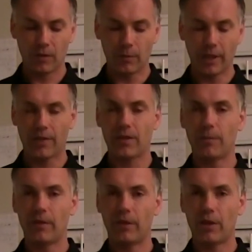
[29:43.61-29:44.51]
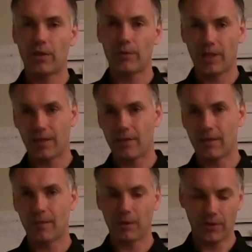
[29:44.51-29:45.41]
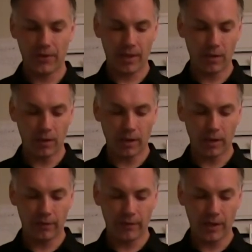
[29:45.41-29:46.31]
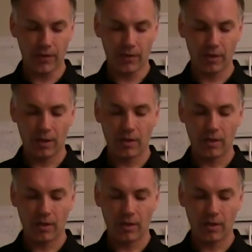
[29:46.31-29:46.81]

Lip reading: to make a simpler version which has a simpler C calling interface,